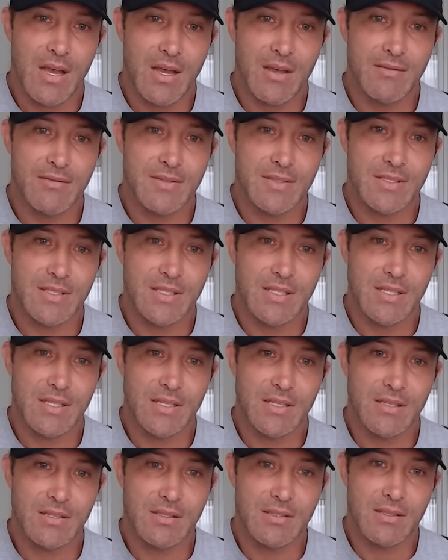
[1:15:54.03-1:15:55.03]
I've
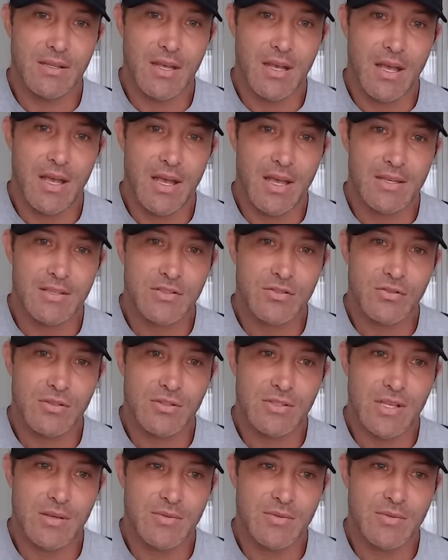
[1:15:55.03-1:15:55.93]
seen esters,